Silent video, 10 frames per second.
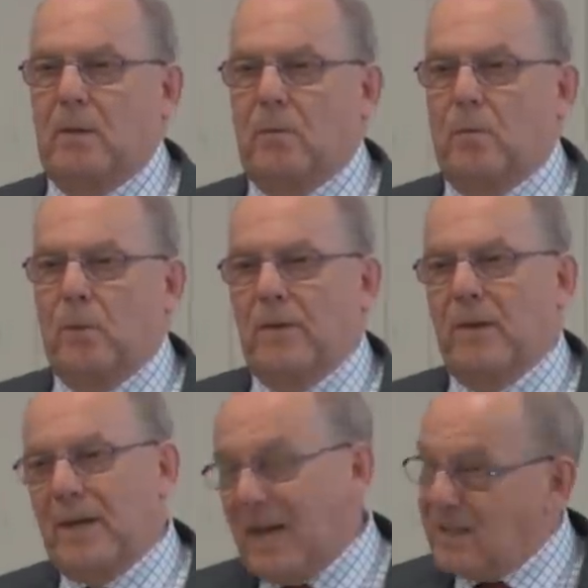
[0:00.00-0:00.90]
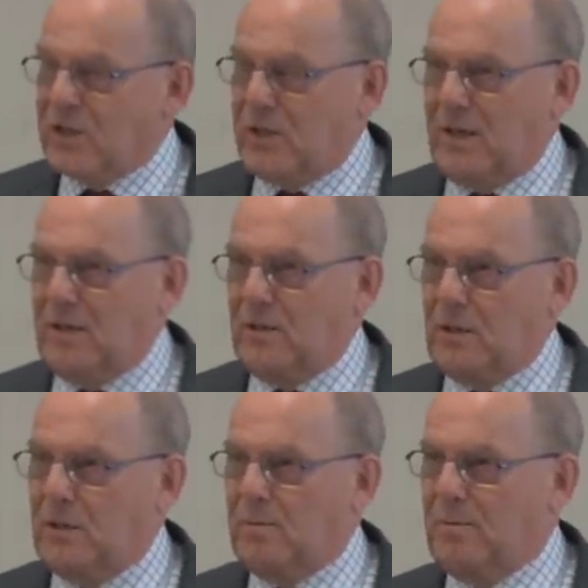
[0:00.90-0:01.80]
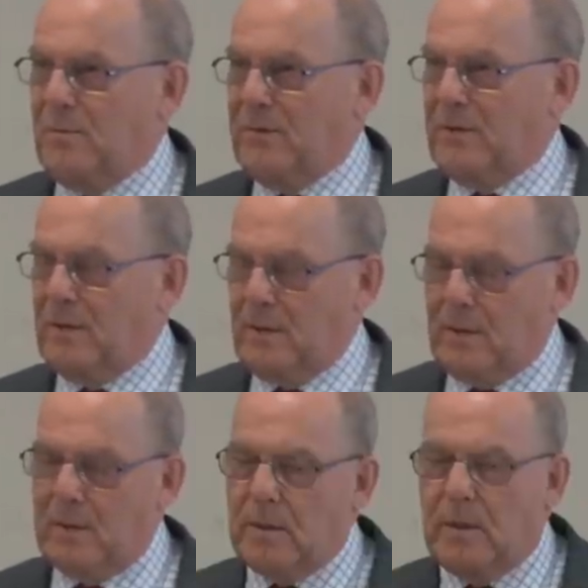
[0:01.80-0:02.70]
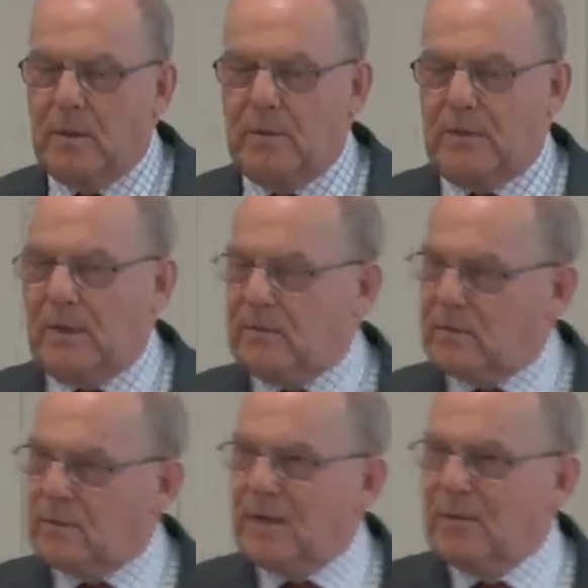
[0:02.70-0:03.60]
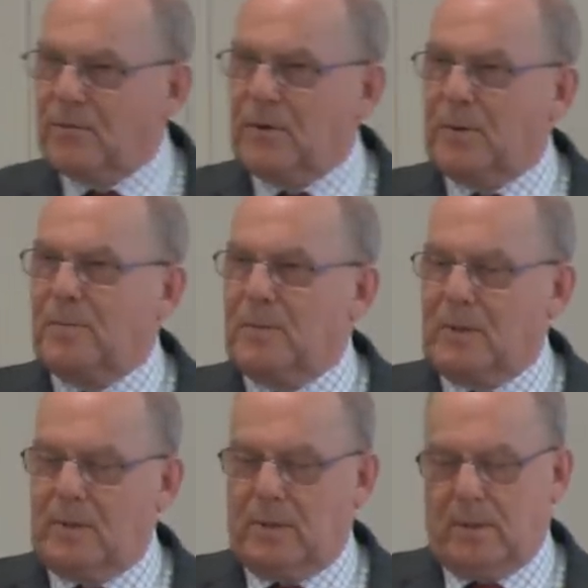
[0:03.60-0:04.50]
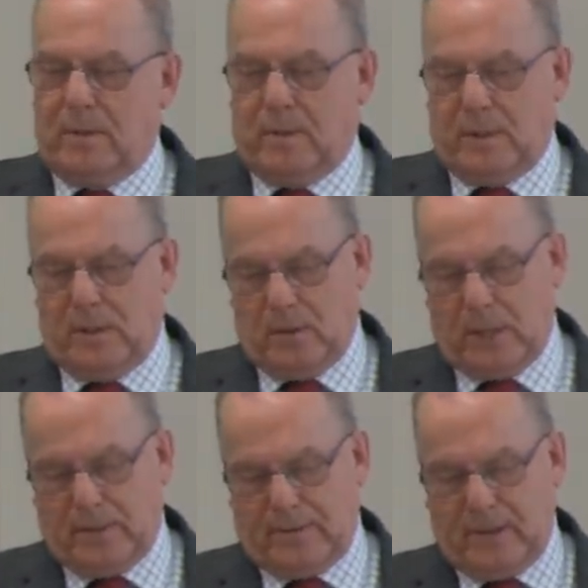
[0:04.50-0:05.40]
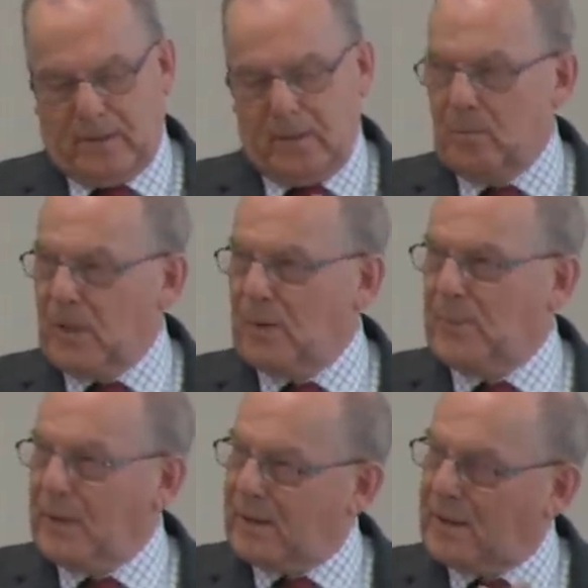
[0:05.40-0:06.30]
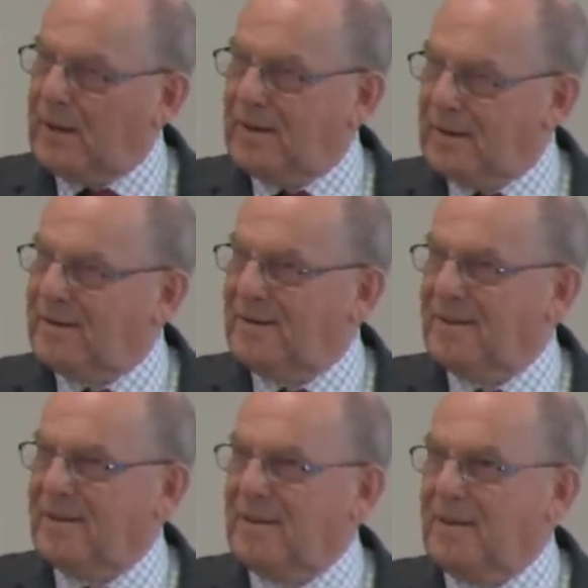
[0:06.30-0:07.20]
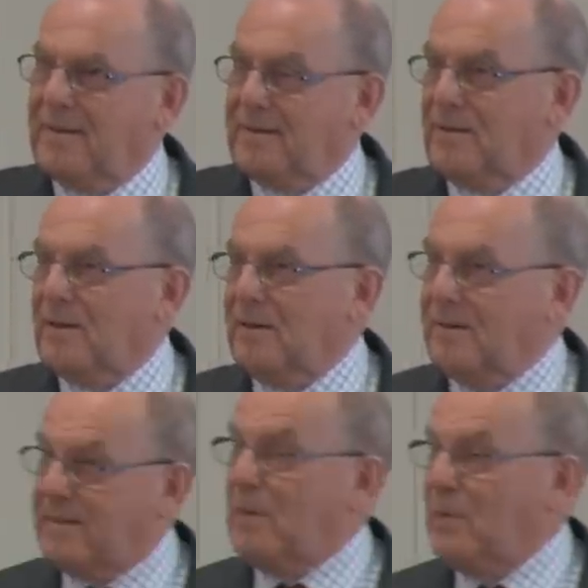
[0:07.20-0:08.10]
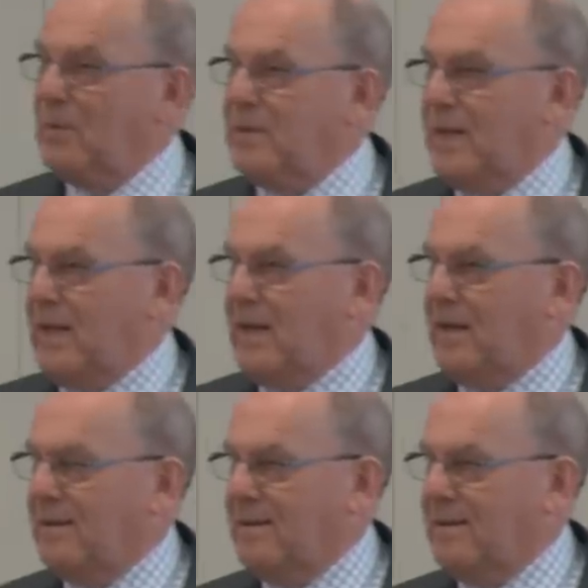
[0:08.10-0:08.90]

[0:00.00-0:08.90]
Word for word: When the next challenge comes, you take strength from, you know, like setting up that pillar. Yeah. So Samuel did it.